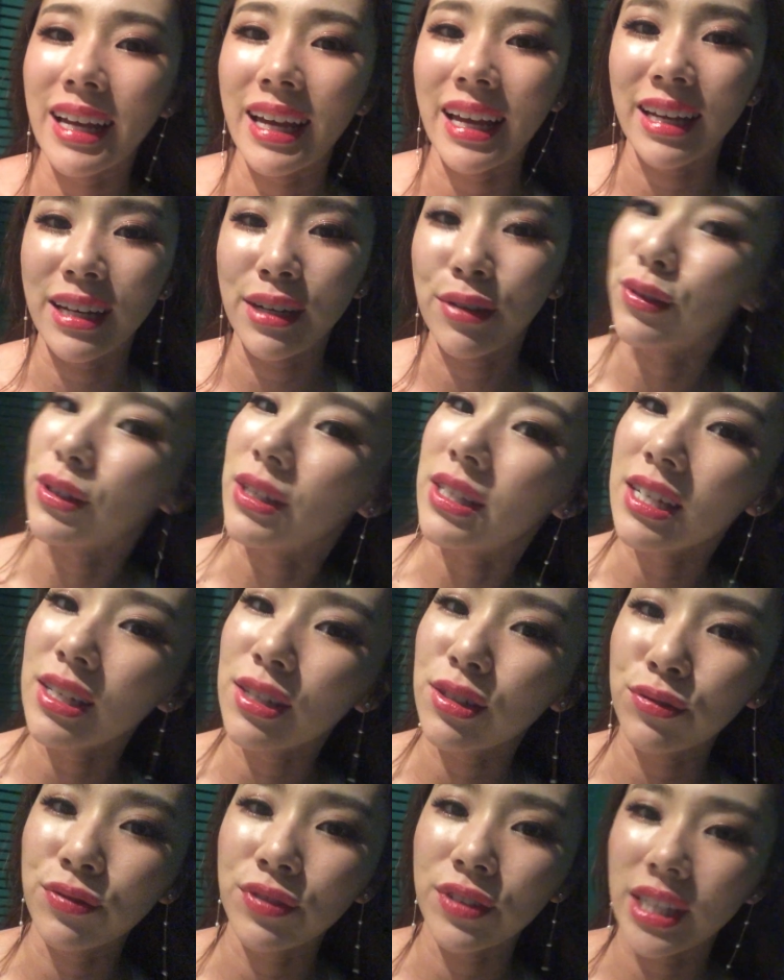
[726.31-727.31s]
and if you did,
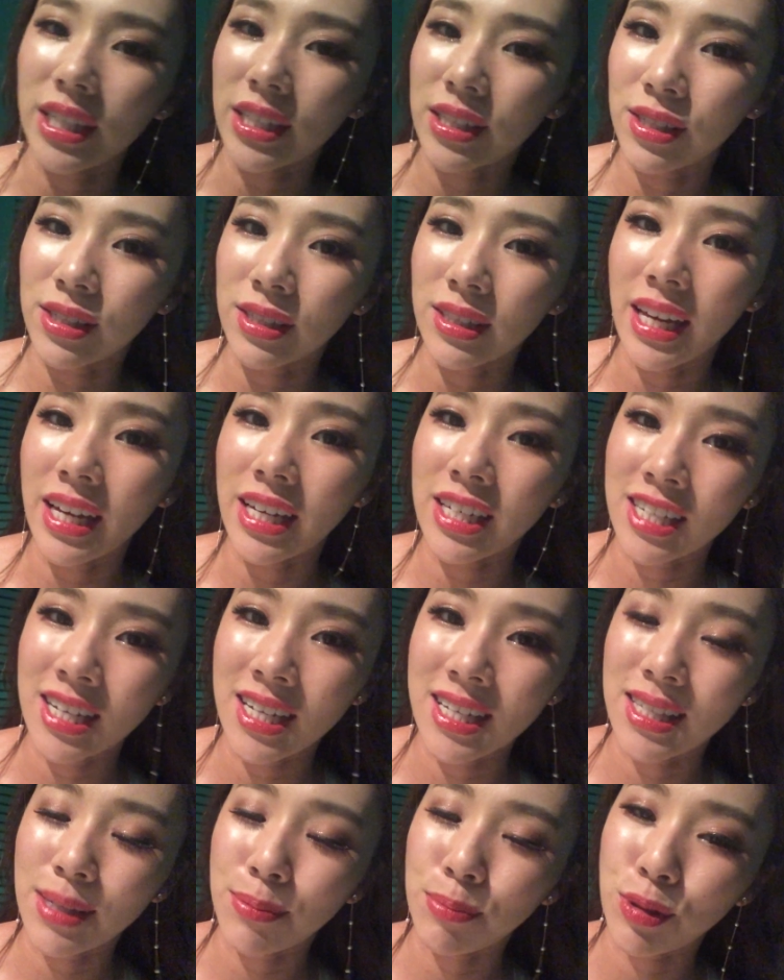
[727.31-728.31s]
don't forget to like, share
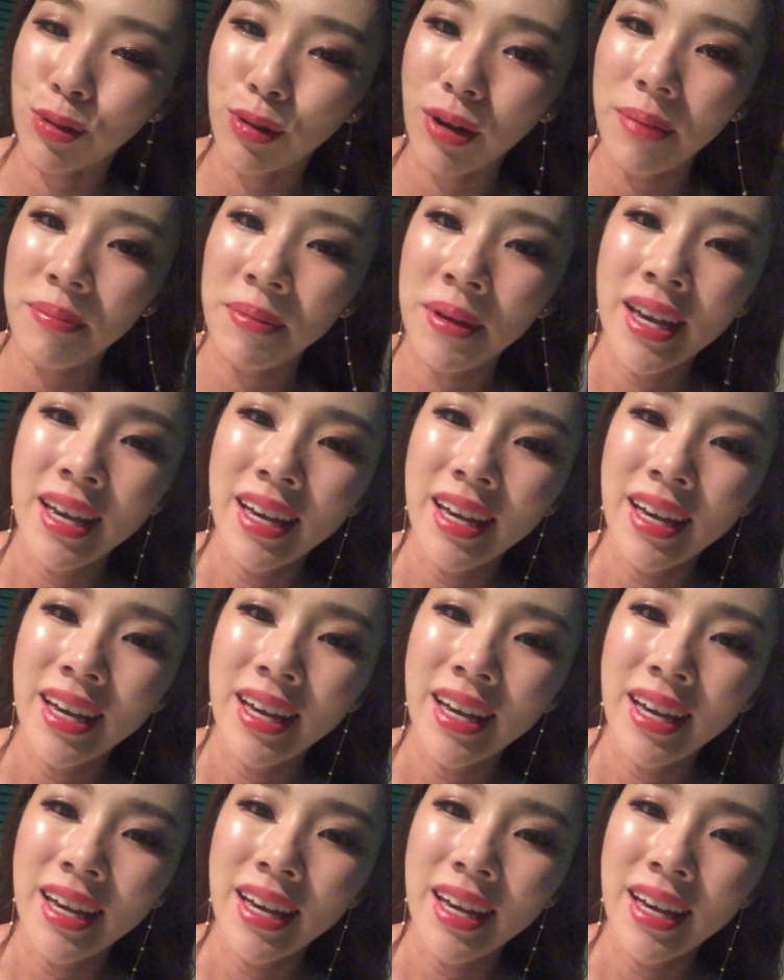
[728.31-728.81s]
and subscribe,